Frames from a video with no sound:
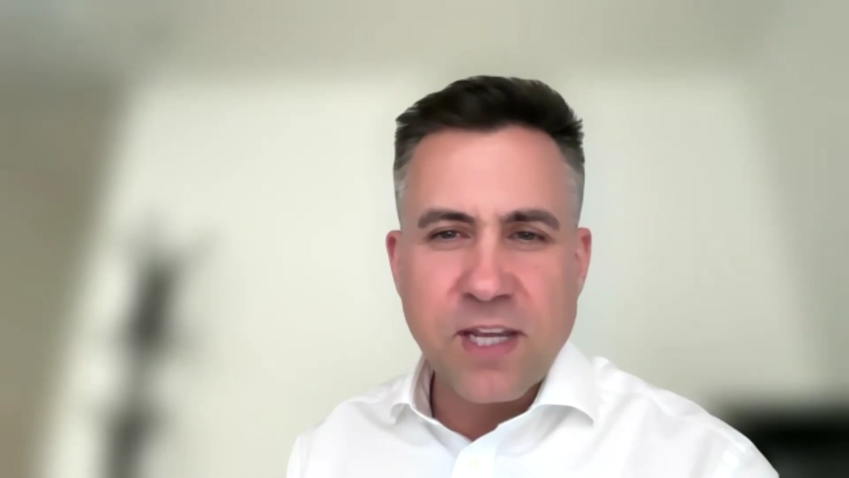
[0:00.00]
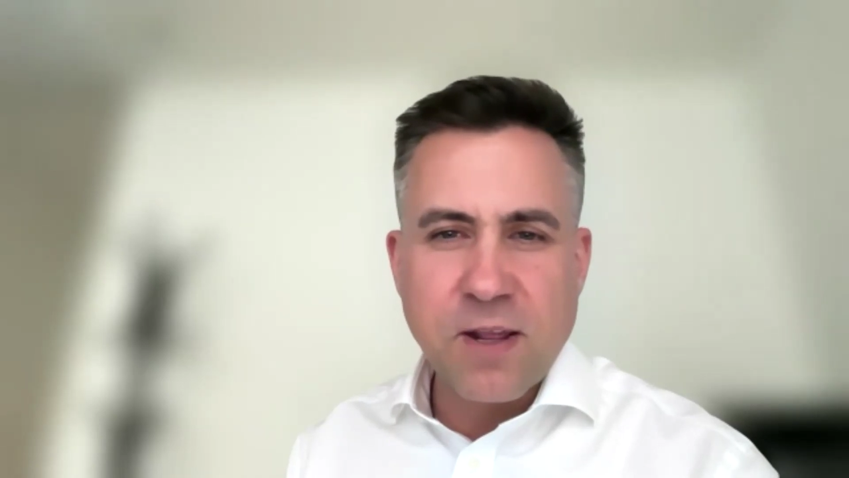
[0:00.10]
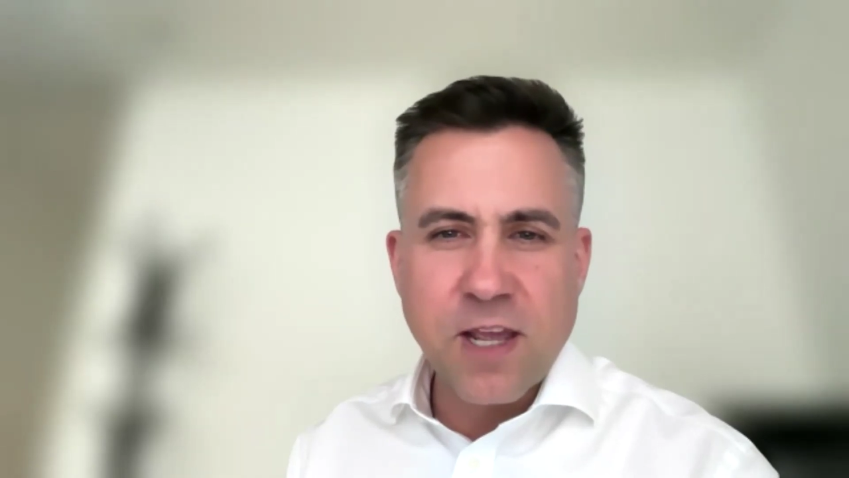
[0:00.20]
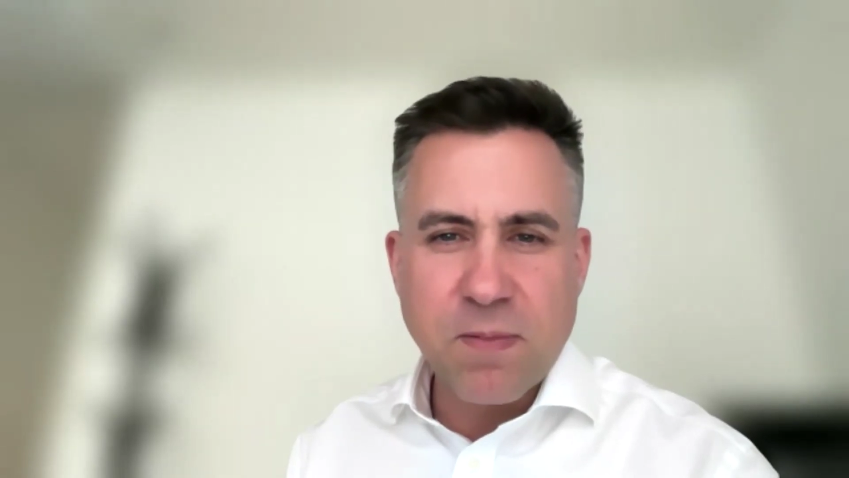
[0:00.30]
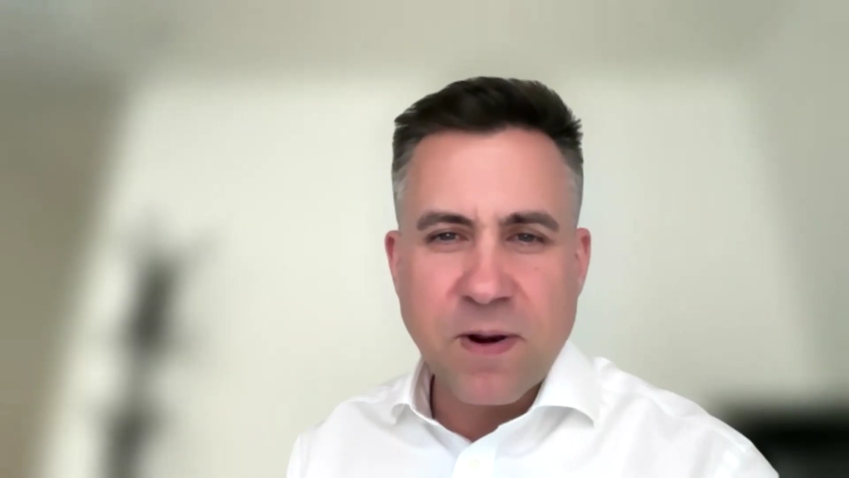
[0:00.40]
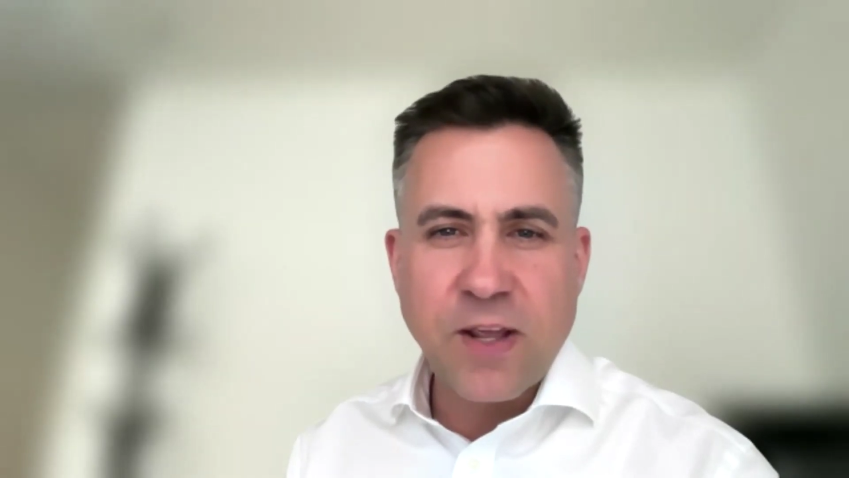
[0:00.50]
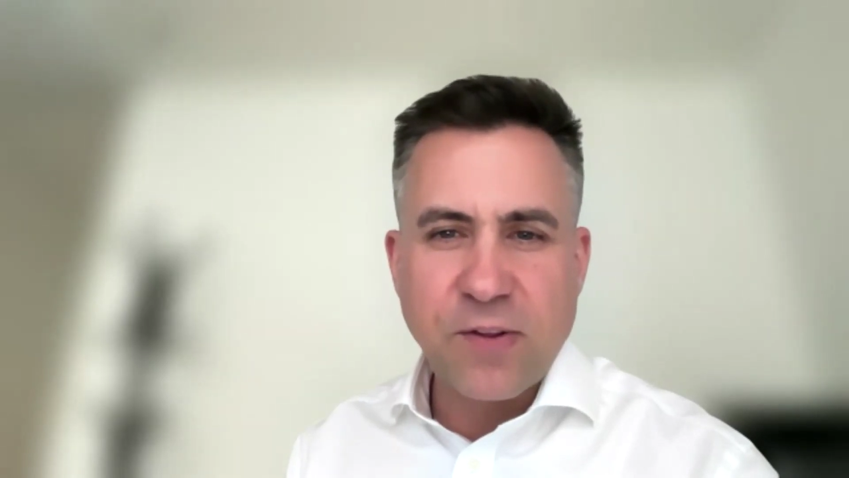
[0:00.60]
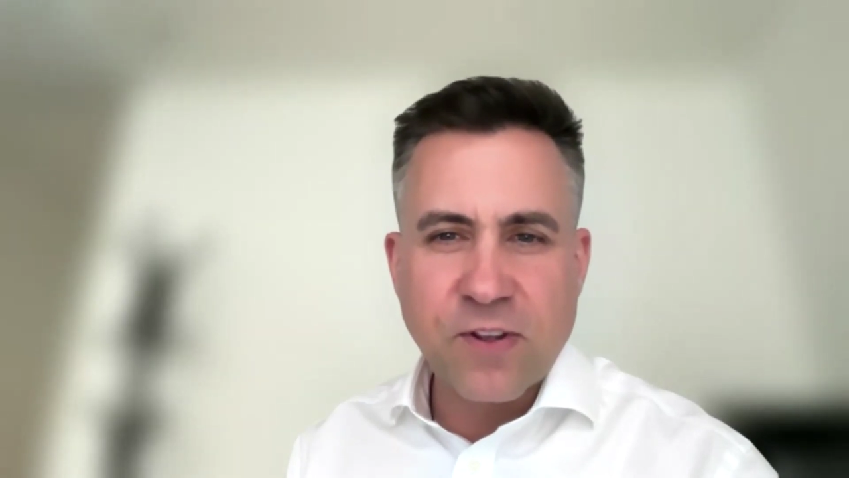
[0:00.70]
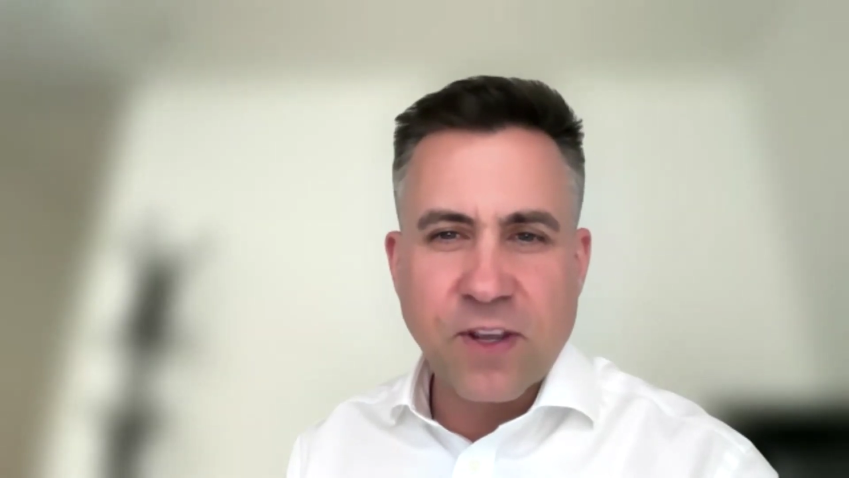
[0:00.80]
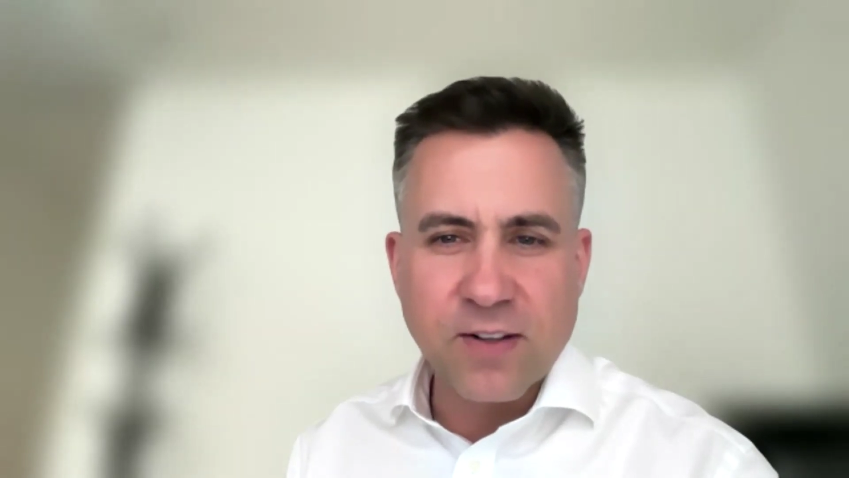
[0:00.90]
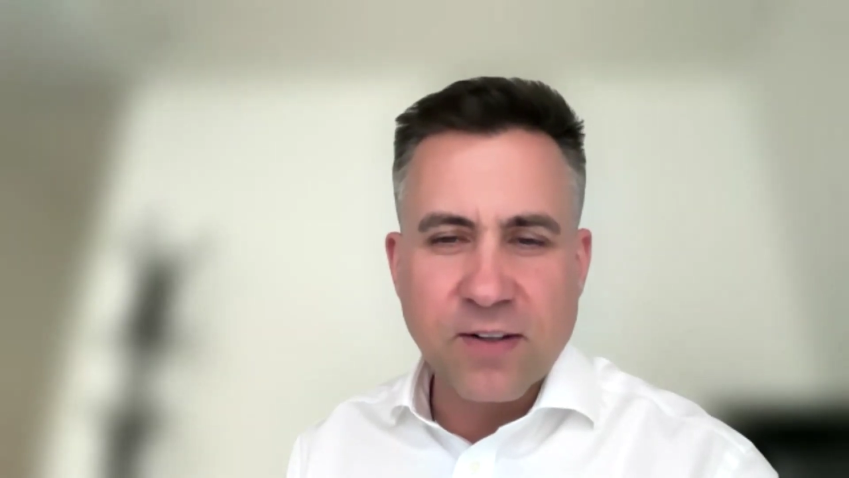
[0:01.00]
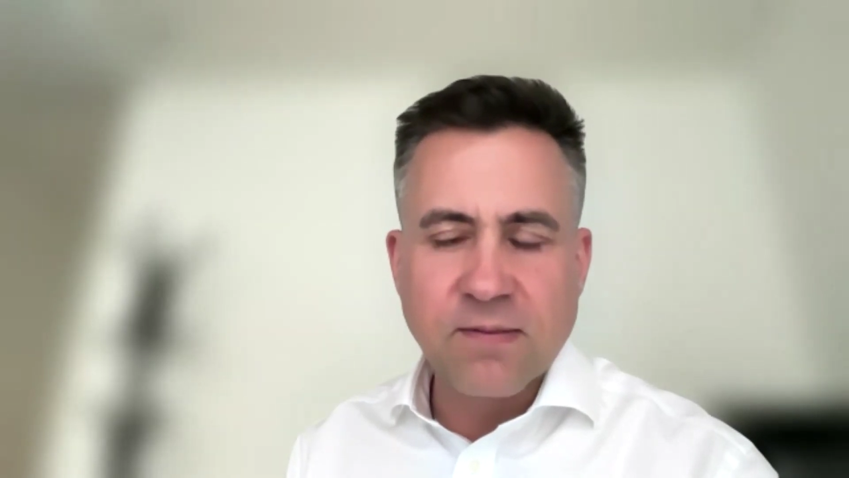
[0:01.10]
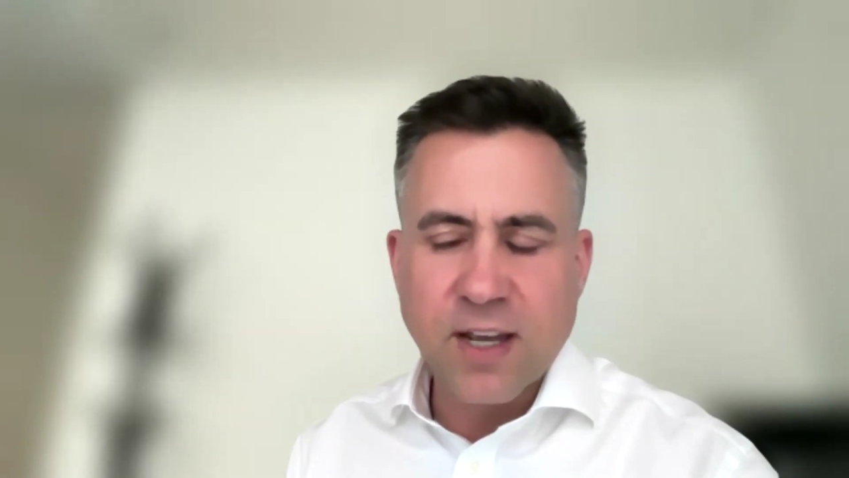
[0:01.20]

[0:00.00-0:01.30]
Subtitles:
in place yet.